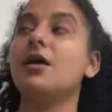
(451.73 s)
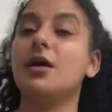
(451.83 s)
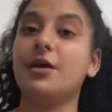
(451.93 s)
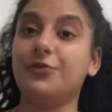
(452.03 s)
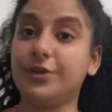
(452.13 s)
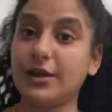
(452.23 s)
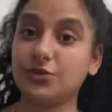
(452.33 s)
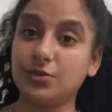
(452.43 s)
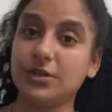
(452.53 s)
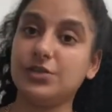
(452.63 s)
if you're not
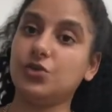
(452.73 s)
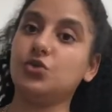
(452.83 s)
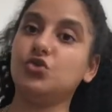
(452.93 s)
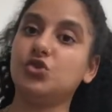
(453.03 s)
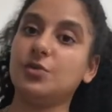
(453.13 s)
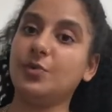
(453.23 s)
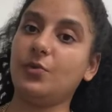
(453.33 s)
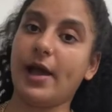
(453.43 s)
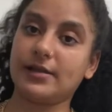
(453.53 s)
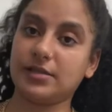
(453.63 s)
doing laser, you should be
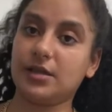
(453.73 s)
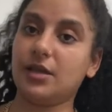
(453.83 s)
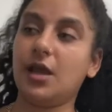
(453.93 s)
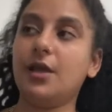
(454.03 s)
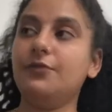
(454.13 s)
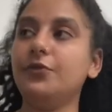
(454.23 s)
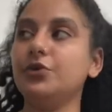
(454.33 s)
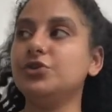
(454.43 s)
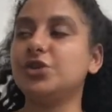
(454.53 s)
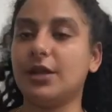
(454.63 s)
waxing. If you're
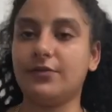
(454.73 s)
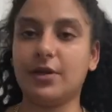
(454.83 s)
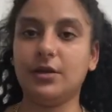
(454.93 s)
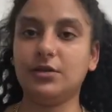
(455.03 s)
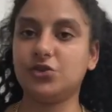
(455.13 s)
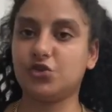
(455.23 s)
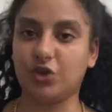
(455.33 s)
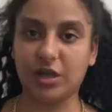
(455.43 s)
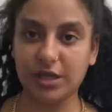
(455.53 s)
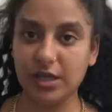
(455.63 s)
shaving
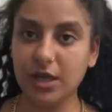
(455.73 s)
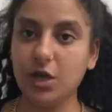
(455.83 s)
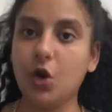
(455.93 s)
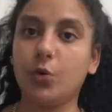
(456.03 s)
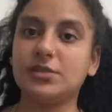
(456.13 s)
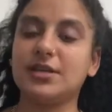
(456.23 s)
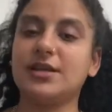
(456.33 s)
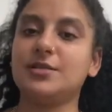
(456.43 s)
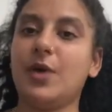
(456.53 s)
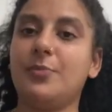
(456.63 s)
strictly, what's going to end
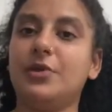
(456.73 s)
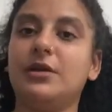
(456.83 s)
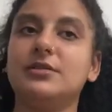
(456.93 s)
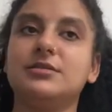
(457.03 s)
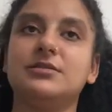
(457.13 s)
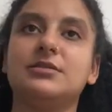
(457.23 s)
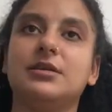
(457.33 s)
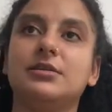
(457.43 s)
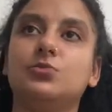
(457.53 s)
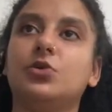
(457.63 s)
up happening is the
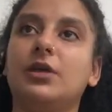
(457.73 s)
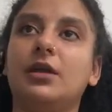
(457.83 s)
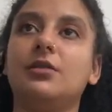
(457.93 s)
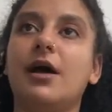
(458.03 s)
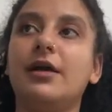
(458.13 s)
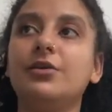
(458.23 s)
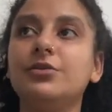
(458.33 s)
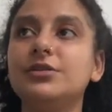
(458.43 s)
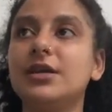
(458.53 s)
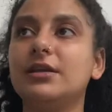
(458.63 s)
skin will get a lot
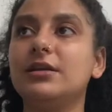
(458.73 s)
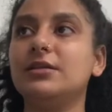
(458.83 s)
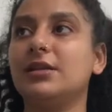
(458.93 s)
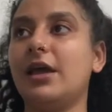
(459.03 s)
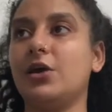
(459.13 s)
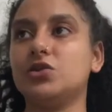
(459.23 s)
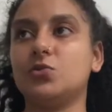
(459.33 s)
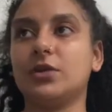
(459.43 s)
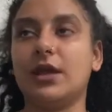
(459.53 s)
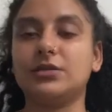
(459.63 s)
irritated, the hairs will
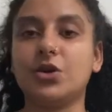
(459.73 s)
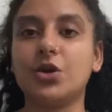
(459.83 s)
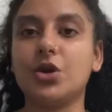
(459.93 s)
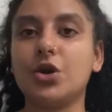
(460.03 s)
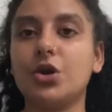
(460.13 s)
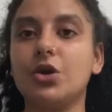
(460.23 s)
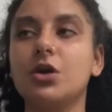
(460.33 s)
get darker,